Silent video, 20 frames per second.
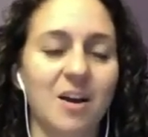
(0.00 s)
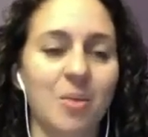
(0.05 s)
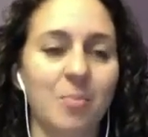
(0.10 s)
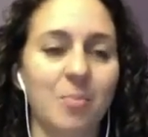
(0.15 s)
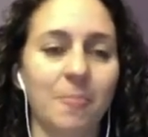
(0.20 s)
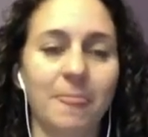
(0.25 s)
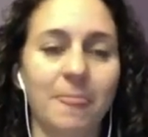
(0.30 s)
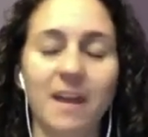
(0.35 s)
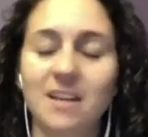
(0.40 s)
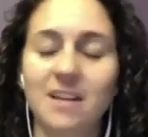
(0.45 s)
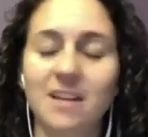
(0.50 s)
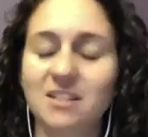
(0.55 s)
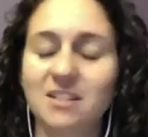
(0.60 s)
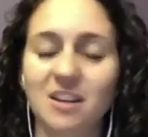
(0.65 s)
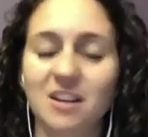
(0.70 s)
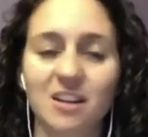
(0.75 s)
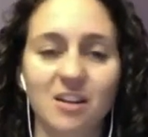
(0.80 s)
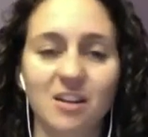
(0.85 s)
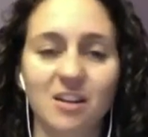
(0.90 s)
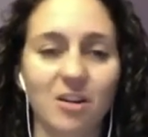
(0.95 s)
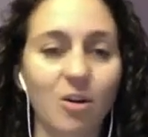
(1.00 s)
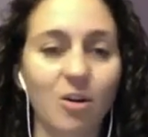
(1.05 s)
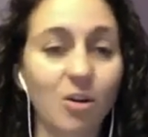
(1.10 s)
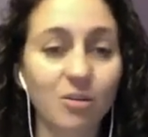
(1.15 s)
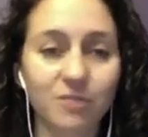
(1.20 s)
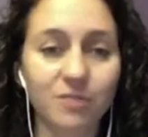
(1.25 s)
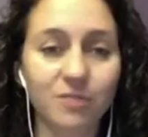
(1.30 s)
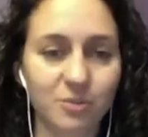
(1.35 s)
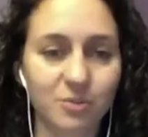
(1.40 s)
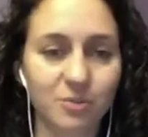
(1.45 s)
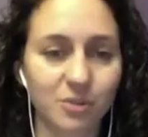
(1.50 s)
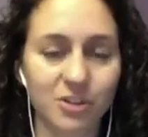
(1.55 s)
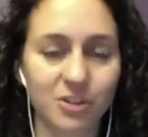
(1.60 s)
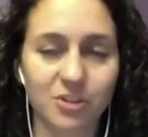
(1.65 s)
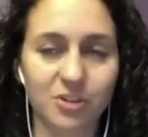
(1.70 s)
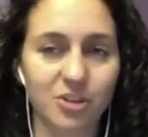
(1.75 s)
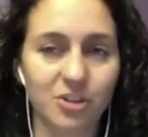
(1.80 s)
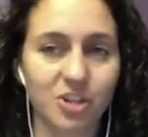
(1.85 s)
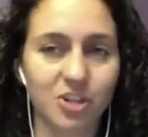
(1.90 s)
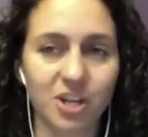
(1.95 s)
has done all of this
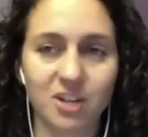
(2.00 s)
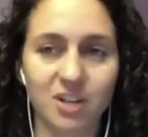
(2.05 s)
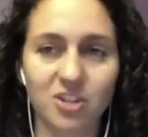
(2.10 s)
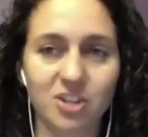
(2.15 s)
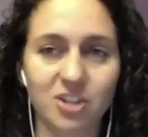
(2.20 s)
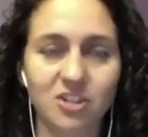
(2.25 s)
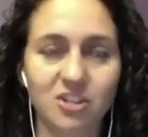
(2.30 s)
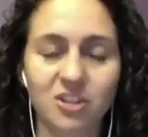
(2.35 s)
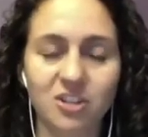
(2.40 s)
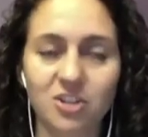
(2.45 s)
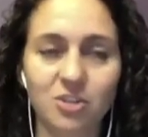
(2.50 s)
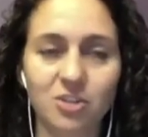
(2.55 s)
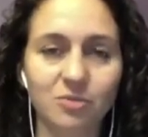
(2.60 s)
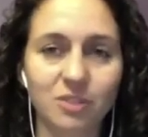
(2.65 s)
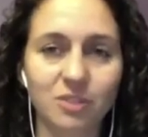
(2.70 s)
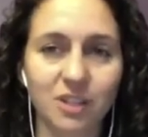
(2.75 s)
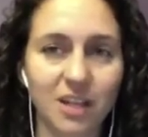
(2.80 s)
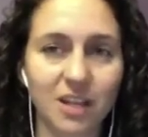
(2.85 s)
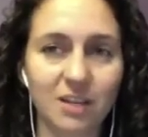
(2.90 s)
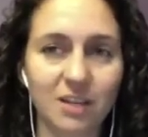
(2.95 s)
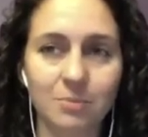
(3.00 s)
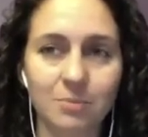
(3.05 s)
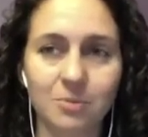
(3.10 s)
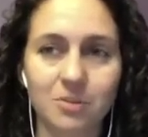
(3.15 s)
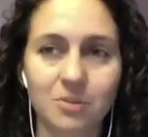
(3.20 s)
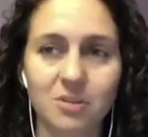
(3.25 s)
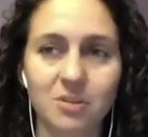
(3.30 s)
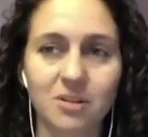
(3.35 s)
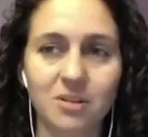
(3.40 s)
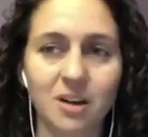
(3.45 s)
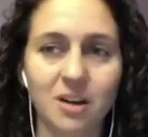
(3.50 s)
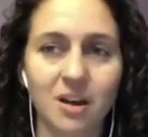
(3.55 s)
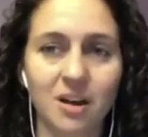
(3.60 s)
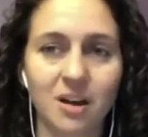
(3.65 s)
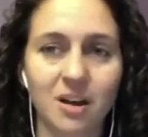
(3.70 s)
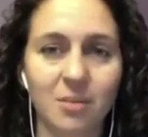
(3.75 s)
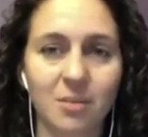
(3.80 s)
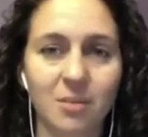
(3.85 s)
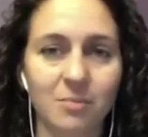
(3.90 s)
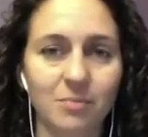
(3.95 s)
research in just such a relatable,
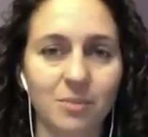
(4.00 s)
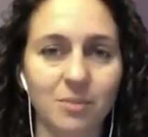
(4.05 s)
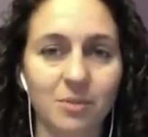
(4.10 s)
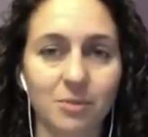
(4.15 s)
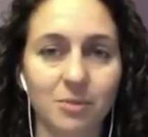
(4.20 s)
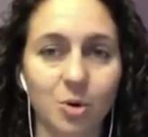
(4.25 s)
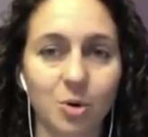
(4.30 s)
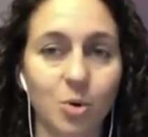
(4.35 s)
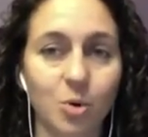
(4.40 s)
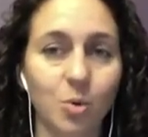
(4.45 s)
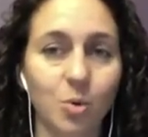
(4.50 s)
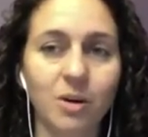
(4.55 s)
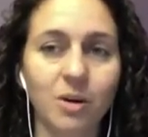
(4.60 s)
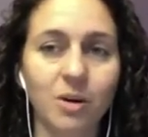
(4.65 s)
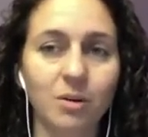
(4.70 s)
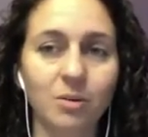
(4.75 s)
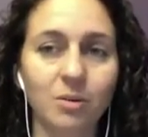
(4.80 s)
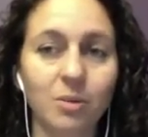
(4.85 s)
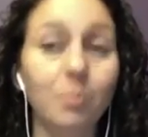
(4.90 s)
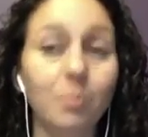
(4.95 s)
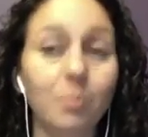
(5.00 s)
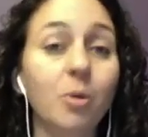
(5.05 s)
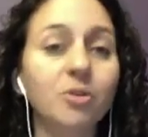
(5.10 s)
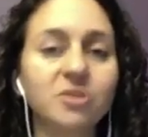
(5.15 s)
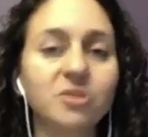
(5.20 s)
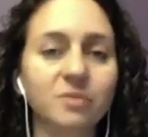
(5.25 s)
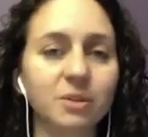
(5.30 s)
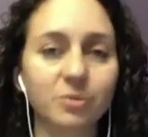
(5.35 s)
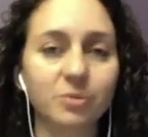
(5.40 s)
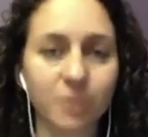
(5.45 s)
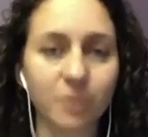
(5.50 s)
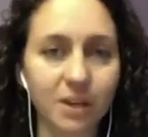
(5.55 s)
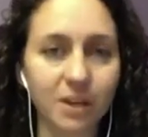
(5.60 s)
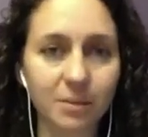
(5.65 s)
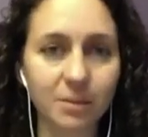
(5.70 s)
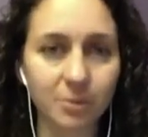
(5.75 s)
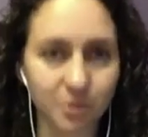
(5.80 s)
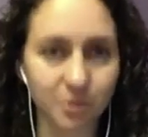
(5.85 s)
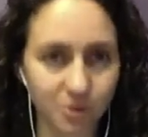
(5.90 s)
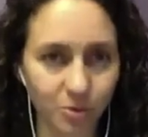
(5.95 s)
quite compulsively
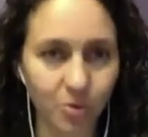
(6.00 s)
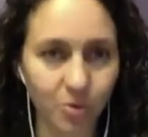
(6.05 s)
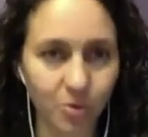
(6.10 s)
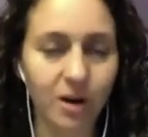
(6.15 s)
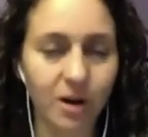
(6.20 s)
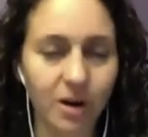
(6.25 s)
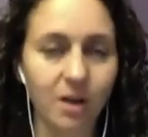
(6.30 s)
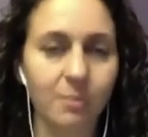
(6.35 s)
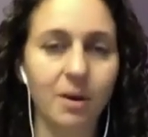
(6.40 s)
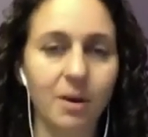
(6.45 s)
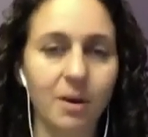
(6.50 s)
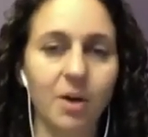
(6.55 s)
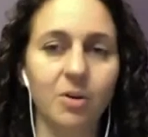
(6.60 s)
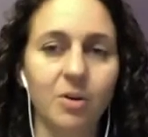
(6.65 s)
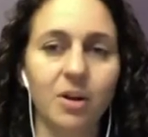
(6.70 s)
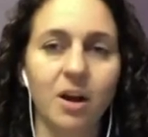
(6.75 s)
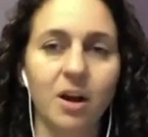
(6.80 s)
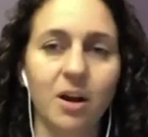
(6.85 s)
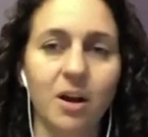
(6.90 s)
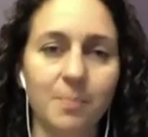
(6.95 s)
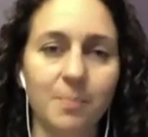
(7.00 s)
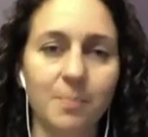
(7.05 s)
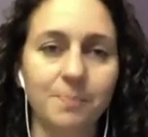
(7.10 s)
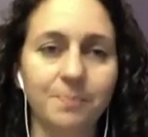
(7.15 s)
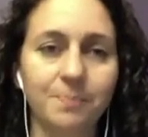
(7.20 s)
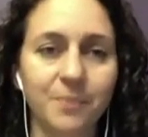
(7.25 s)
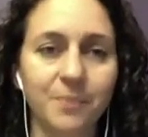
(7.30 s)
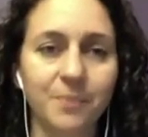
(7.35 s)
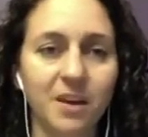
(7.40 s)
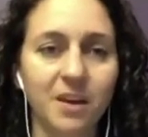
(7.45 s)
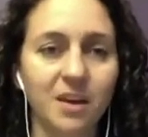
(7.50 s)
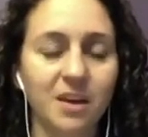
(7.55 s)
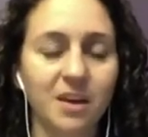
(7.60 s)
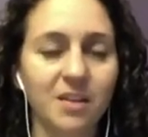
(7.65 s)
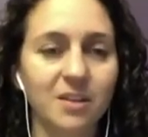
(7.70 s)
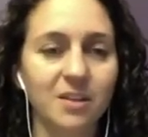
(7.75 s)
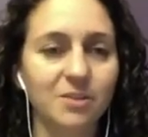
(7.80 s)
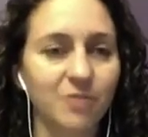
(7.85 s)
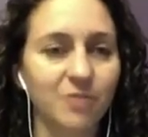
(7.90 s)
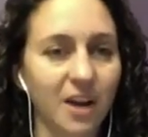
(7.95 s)
readable story about
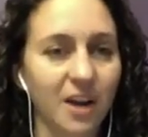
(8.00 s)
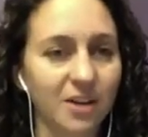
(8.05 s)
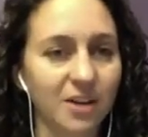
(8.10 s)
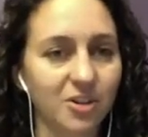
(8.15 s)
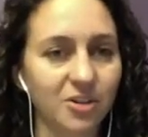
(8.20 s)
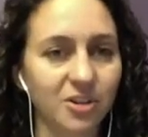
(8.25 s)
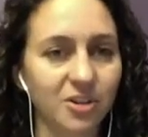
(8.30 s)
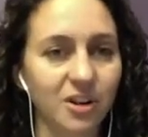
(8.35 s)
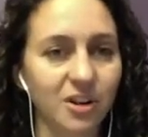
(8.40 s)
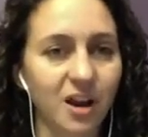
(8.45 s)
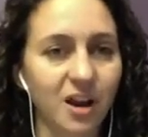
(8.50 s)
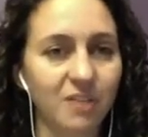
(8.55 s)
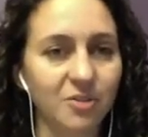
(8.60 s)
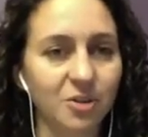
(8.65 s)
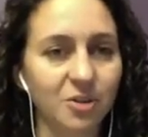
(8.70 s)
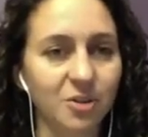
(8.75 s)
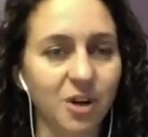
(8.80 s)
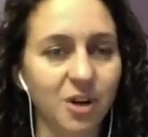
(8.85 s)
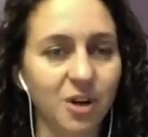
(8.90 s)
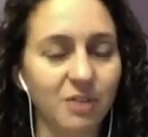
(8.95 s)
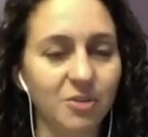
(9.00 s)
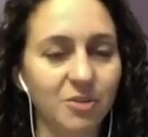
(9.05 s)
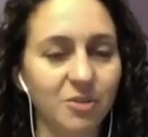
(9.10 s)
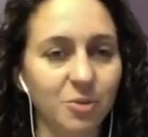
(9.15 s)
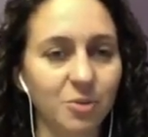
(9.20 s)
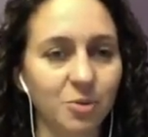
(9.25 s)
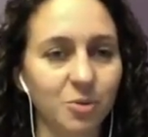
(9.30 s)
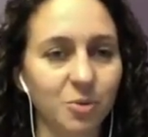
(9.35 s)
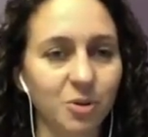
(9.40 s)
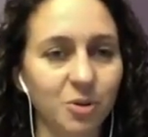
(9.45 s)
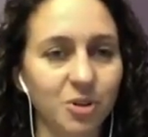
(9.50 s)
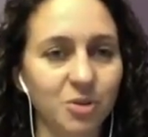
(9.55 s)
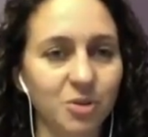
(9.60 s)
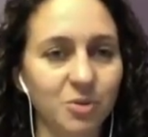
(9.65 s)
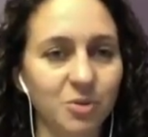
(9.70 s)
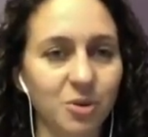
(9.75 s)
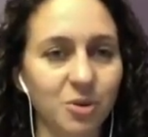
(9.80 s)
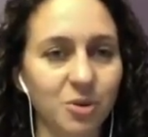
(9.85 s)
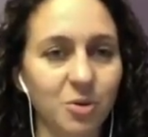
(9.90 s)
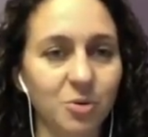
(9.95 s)
these factors and after World War II and
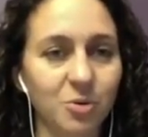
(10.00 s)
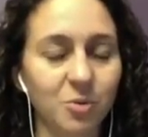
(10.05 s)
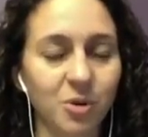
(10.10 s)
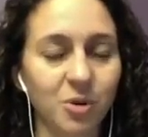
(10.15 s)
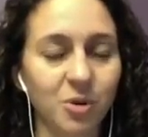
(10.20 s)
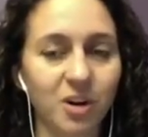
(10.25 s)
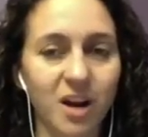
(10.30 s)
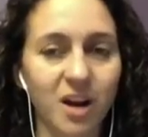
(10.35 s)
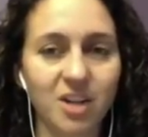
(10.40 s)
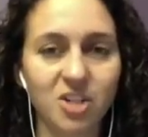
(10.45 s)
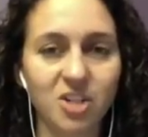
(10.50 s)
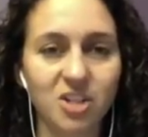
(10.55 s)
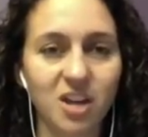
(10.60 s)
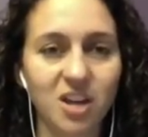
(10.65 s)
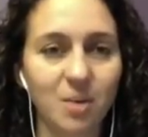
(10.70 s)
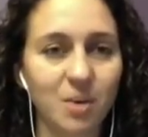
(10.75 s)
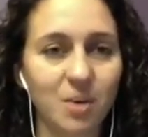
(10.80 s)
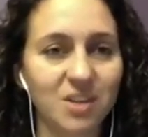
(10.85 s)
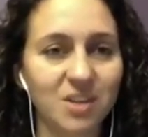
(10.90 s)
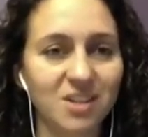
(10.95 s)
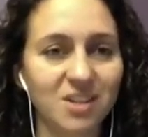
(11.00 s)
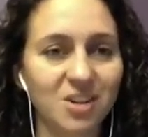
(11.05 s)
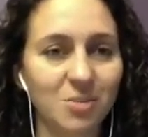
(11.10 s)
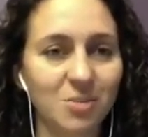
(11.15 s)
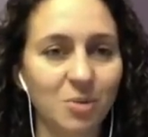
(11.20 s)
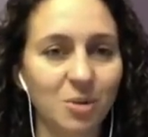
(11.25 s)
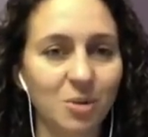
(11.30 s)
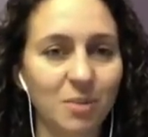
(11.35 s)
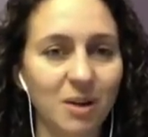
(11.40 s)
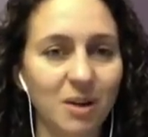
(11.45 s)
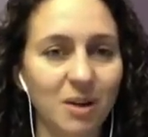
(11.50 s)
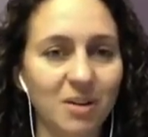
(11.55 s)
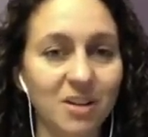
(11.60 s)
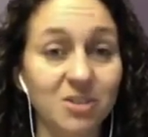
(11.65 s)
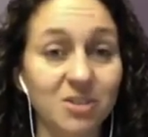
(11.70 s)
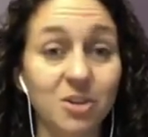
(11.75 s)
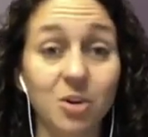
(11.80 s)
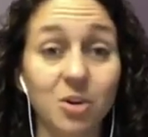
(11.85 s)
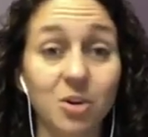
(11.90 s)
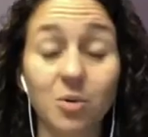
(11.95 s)
the Cold War, and I just can't wait to hear more about it.
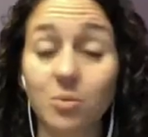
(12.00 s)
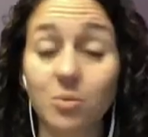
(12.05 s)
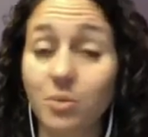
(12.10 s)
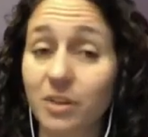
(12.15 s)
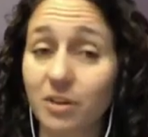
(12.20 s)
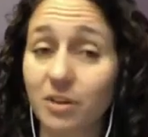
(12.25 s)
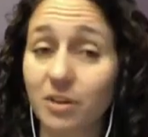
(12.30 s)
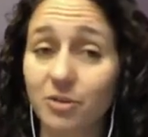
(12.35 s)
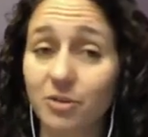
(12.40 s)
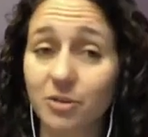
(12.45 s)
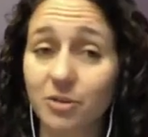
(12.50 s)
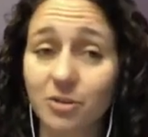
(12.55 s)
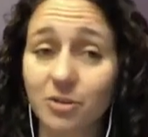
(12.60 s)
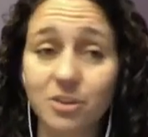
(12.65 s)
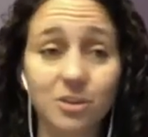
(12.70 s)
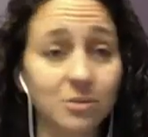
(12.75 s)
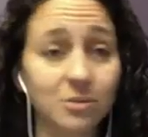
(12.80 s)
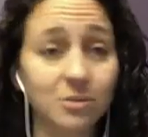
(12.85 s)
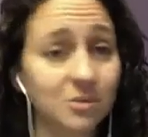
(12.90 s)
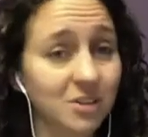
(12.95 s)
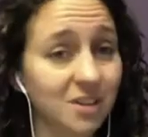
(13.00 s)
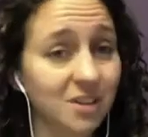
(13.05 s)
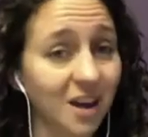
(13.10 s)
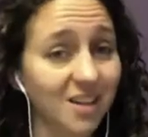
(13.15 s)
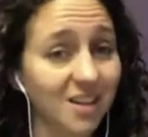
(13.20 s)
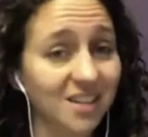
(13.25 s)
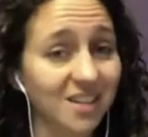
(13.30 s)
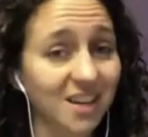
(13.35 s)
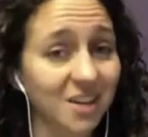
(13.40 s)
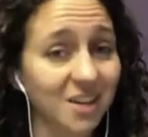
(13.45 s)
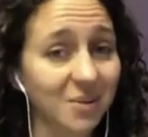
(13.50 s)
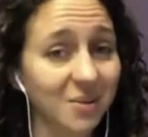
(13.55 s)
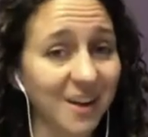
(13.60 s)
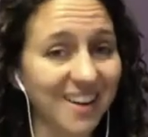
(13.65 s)
So without further ado, Scott, take it away.